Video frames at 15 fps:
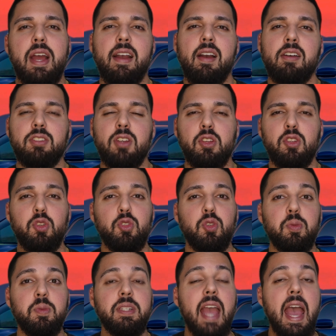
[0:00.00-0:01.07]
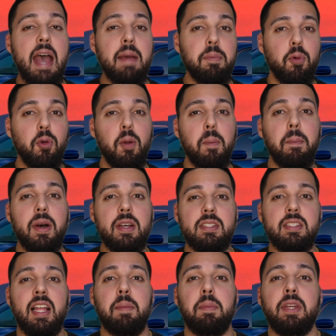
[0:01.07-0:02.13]
Hawks on YouTube gap or
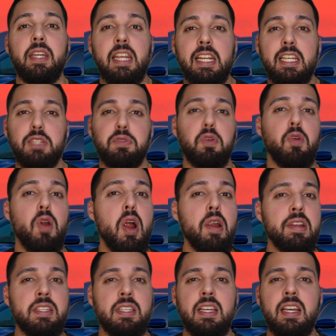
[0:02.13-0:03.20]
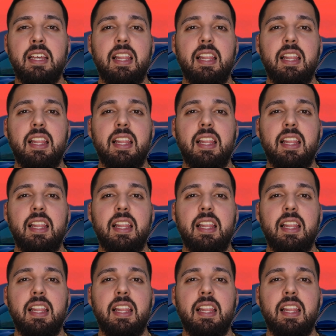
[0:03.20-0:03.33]
bust Lamborghinis, Ferraris?